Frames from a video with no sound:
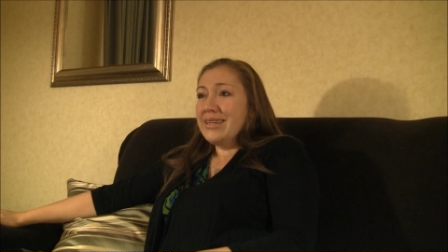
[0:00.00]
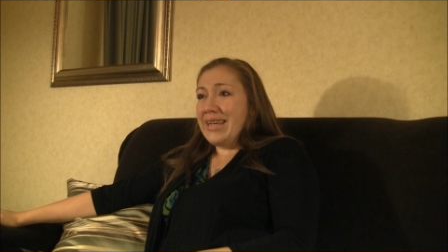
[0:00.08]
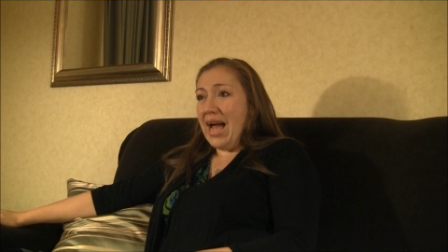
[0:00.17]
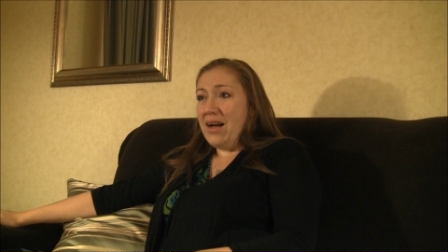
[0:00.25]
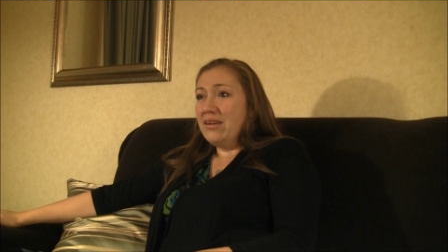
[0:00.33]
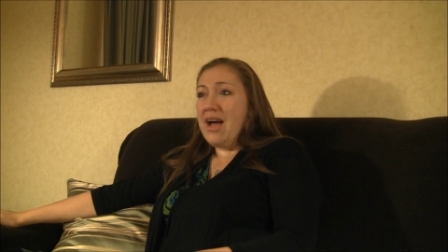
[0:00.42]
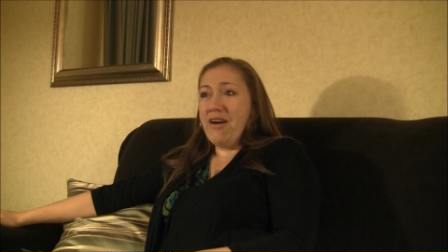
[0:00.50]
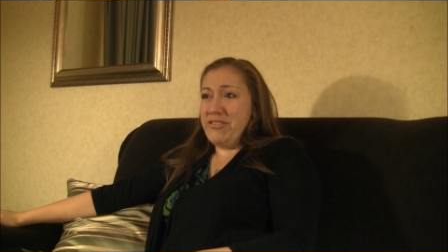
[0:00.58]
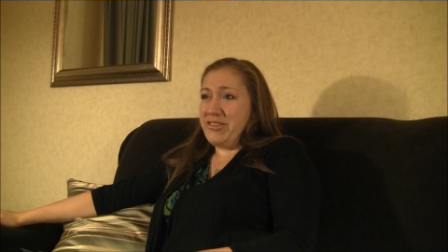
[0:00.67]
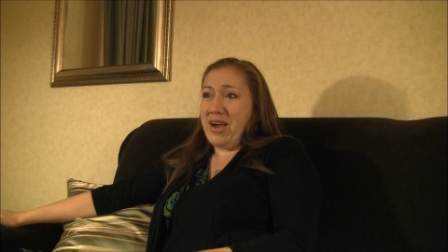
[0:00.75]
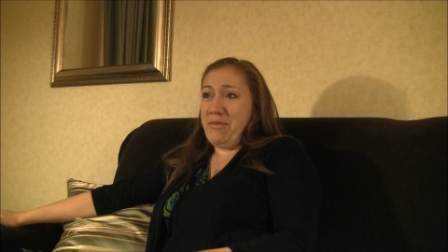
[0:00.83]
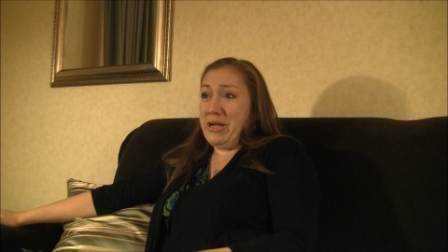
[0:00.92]
Yeah,
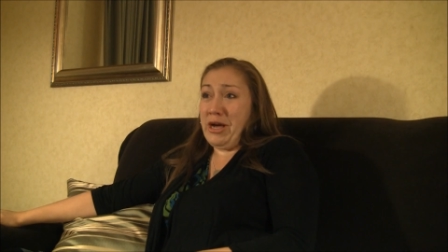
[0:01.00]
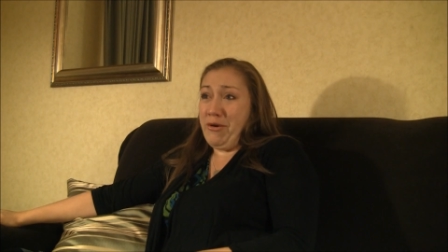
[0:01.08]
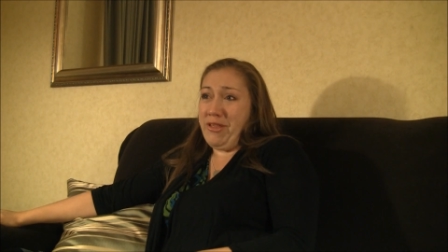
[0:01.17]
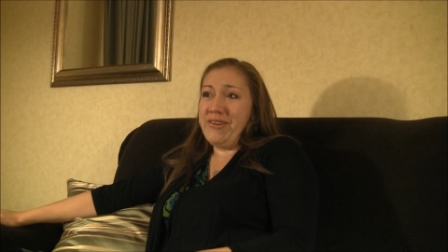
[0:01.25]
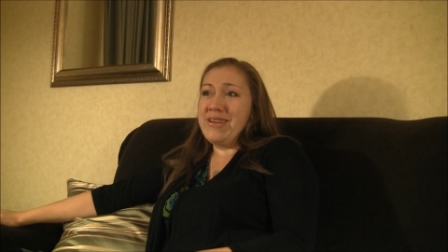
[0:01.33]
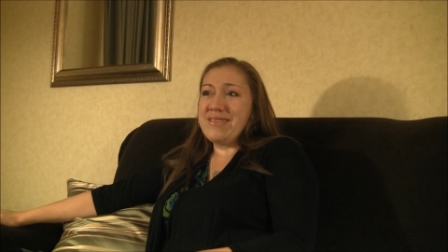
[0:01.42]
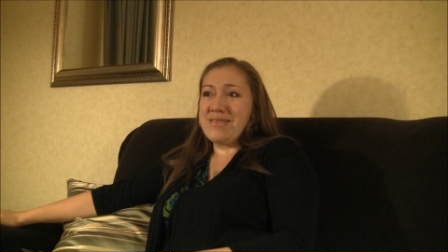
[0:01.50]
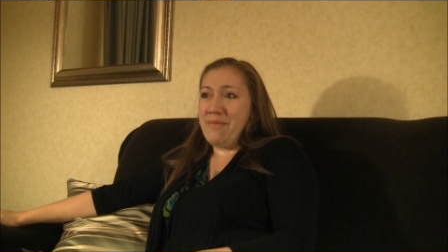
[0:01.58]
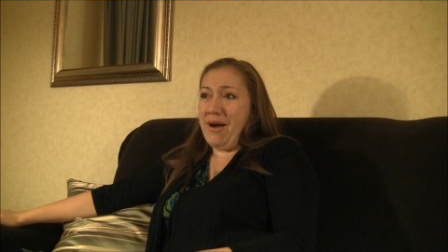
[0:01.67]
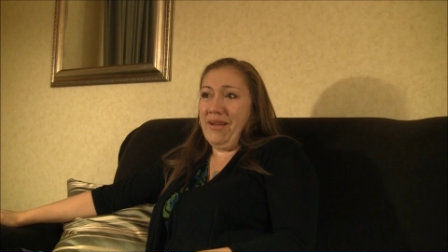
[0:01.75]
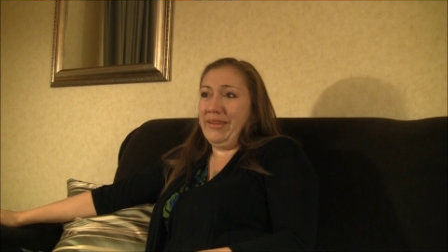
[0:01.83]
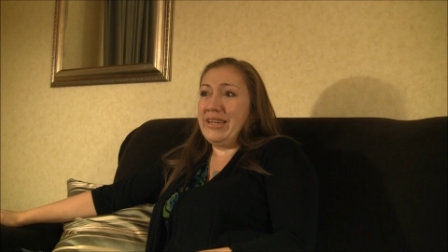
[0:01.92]
every time we go there, he's
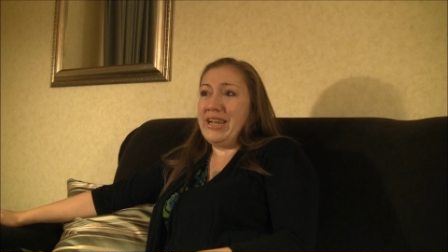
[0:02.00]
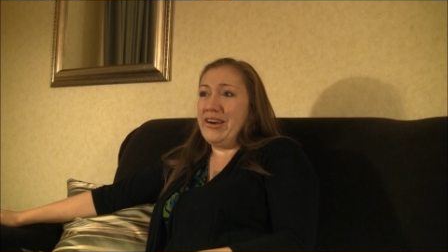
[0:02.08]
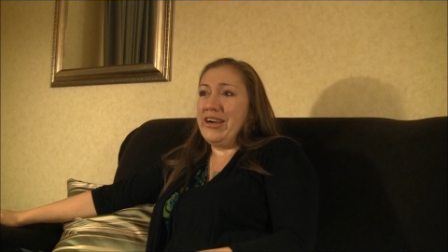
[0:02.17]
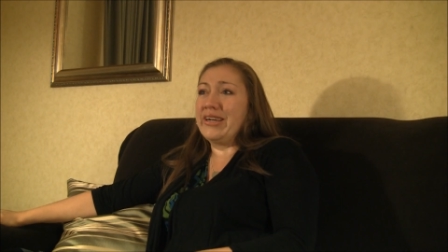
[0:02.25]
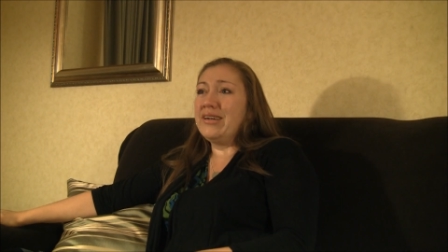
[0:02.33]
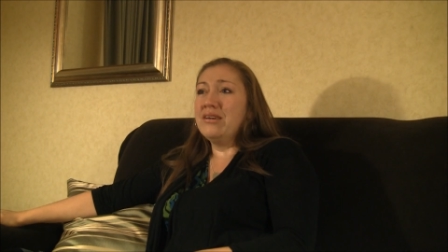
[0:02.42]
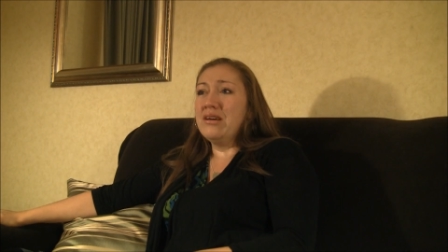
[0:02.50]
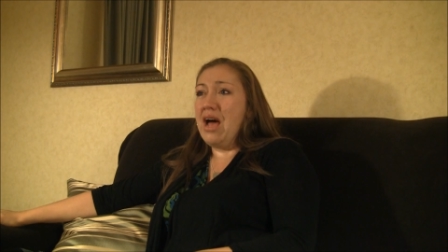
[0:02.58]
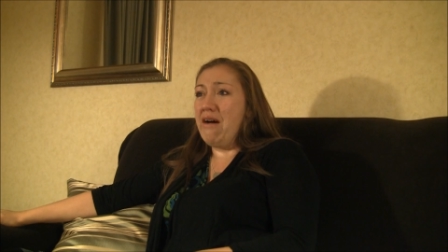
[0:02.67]
smiling, Derek.